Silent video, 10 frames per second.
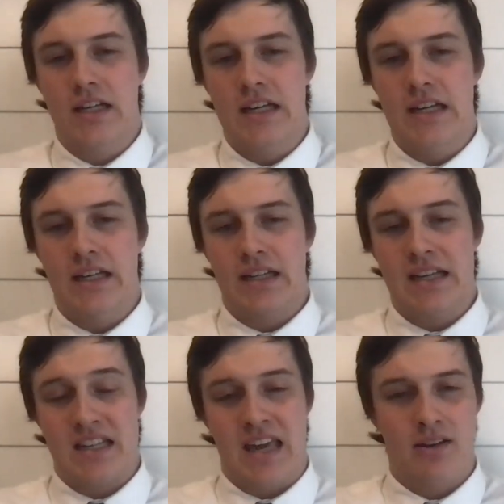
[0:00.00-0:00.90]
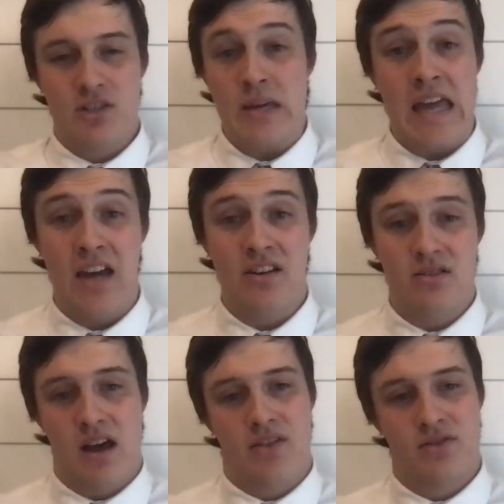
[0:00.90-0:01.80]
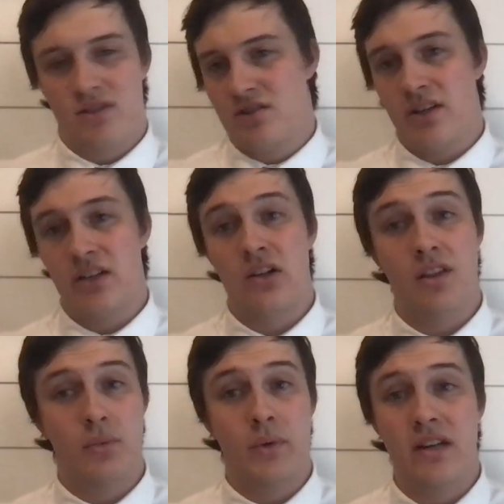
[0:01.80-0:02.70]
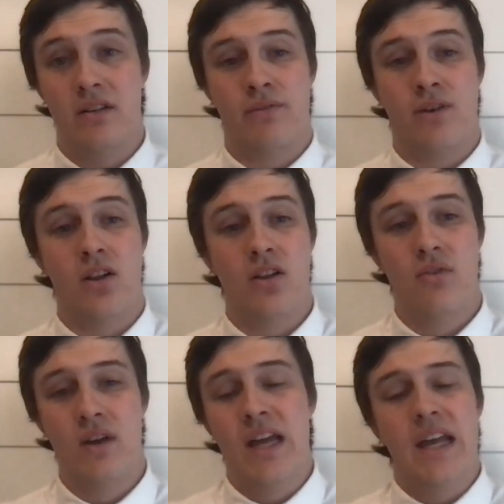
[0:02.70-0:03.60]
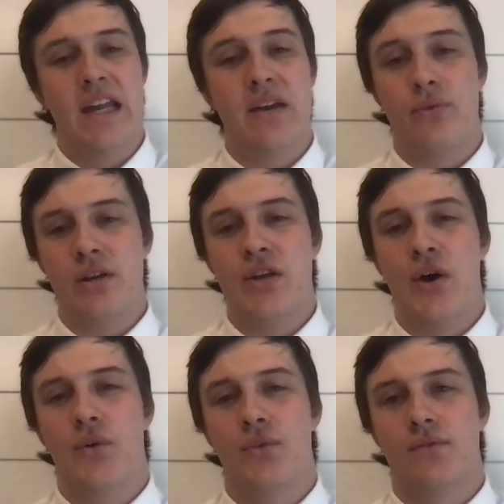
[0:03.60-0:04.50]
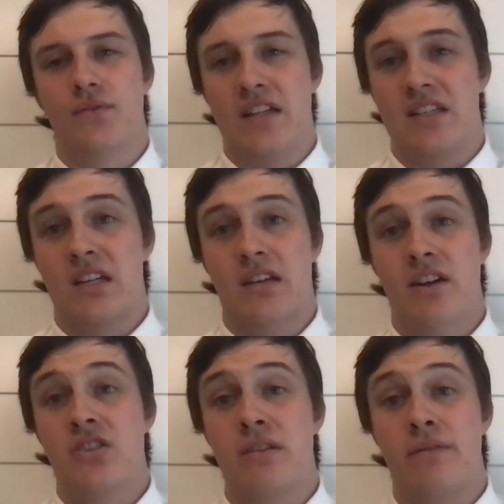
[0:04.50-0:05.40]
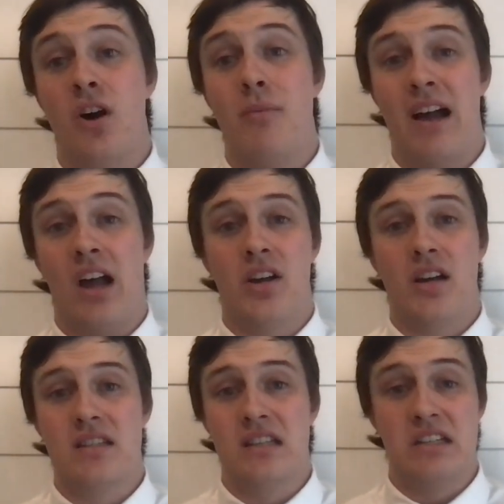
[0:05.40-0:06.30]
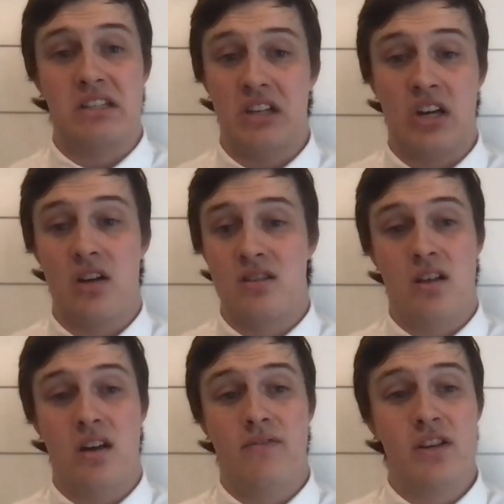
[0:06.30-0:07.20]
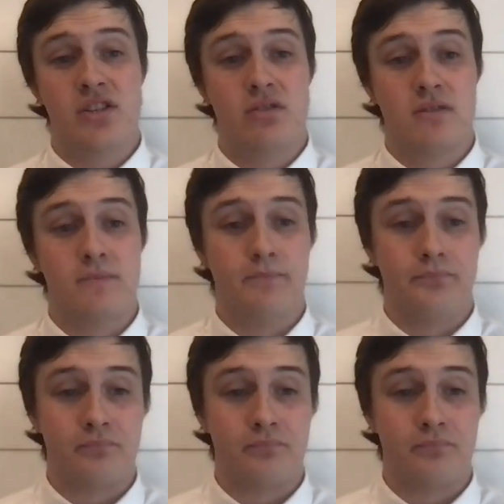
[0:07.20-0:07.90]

And as accountants, we can't do that. There's a strict law that we need to follow. And if we don't, that's going to eventually fall back on us, and it's going to cause a lot of issues.